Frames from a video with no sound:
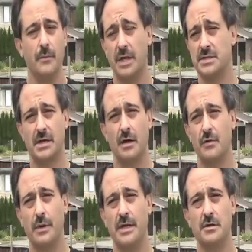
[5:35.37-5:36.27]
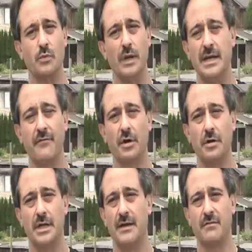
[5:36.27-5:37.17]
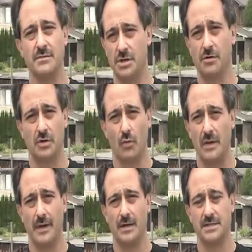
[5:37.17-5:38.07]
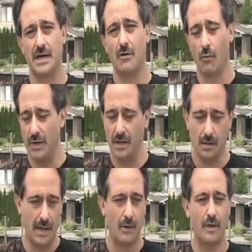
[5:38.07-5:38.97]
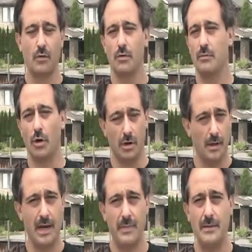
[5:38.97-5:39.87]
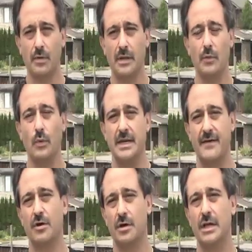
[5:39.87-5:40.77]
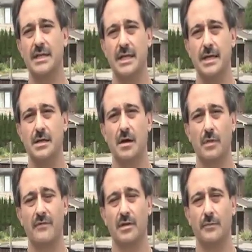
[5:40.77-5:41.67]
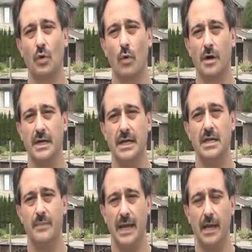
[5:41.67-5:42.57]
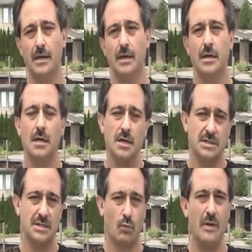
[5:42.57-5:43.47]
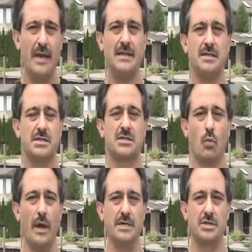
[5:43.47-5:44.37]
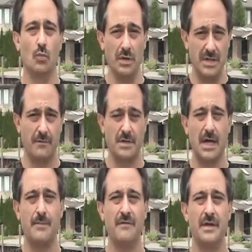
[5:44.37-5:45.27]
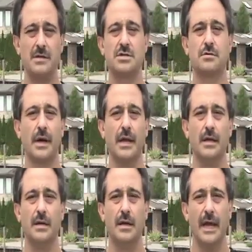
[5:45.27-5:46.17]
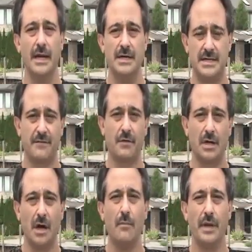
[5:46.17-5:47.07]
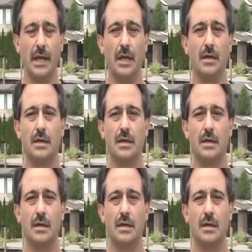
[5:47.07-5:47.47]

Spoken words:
Because in our 3 years, we never could get from 0 to 20 miles an hour. We did a lot of recruiting, brought a lot of people in, but we never could get the income level up to where it needed to be. Since we made this switch to a different type of industry in a different company,